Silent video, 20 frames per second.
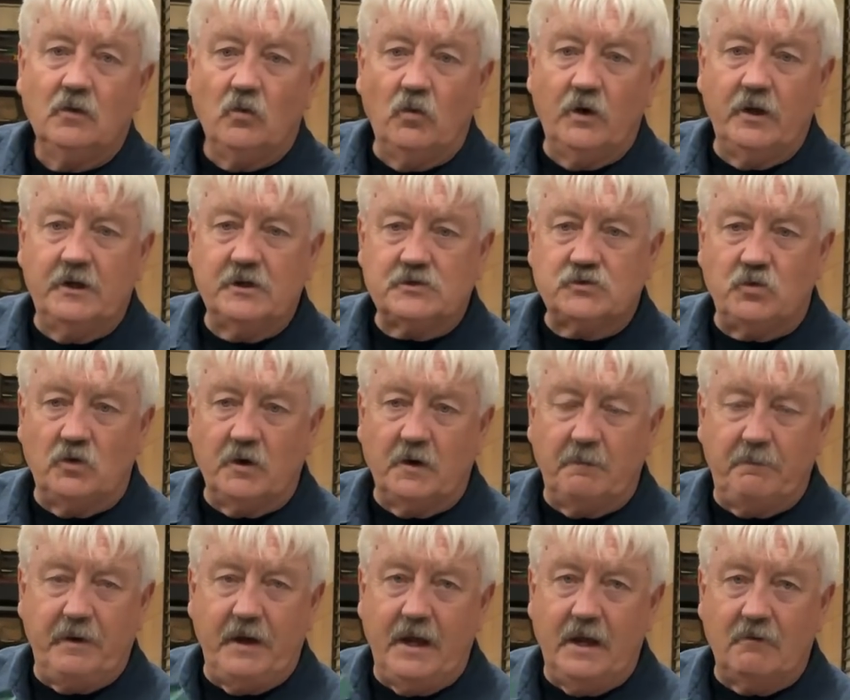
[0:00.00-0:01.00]
We just want to
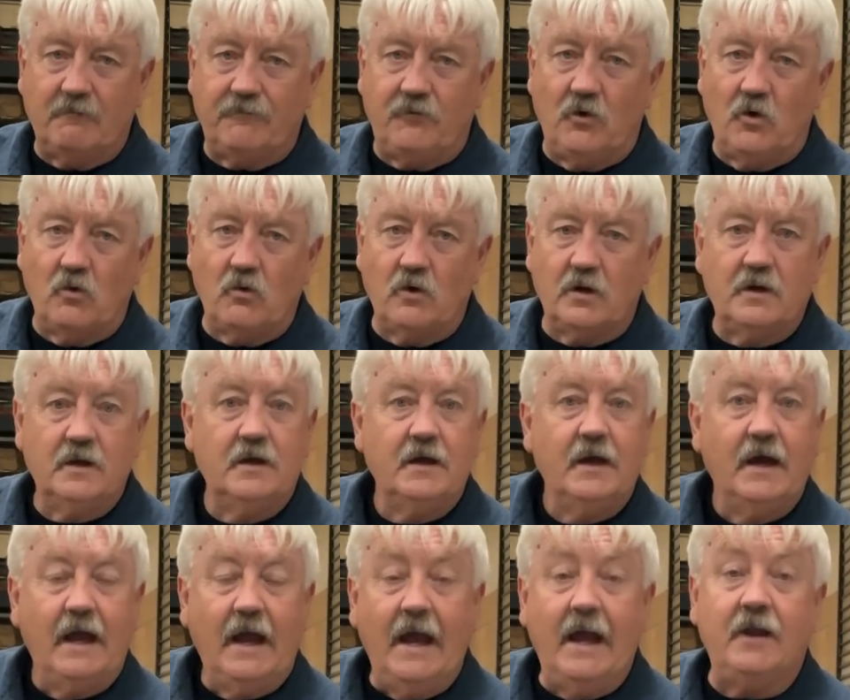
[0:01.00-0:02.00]
pay it forward.
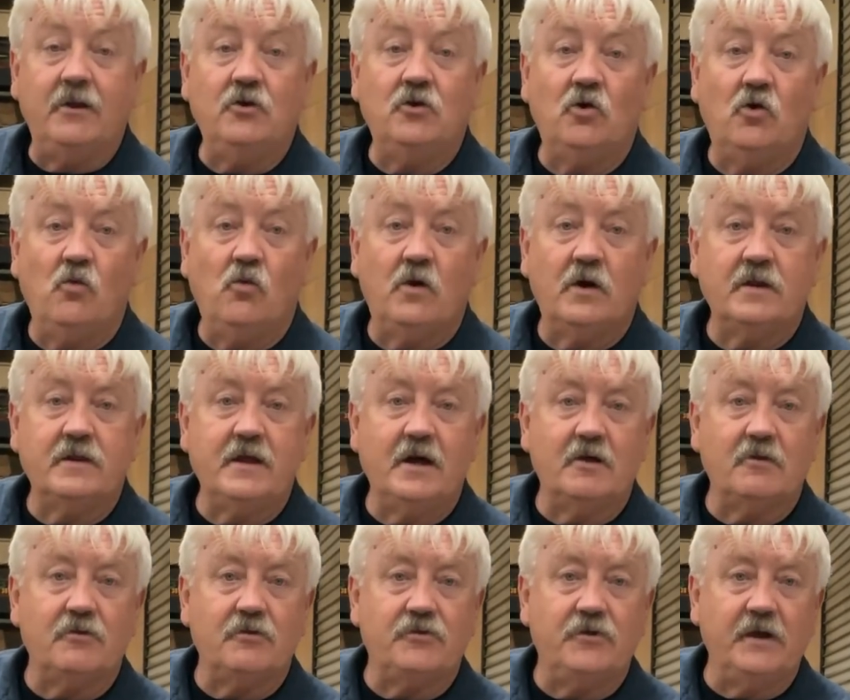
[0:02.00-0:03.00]
And you know, one of the
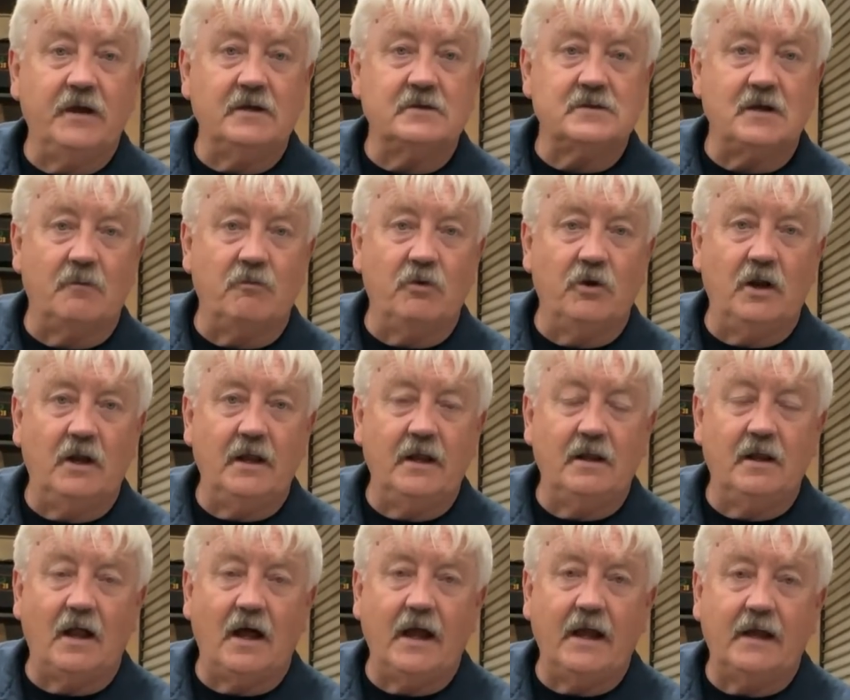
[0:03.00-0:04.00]
other things I'm really
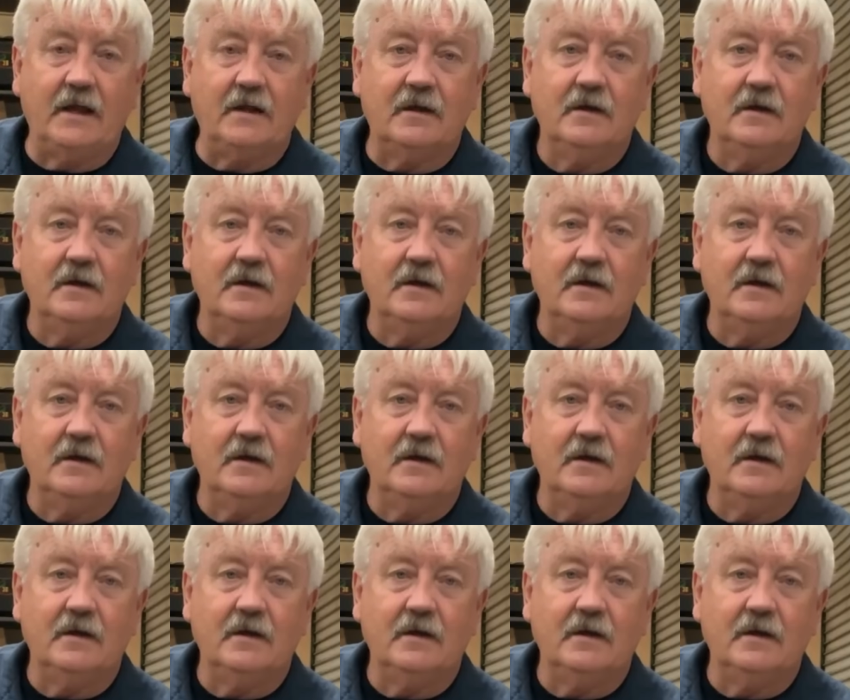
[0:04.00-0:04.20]
like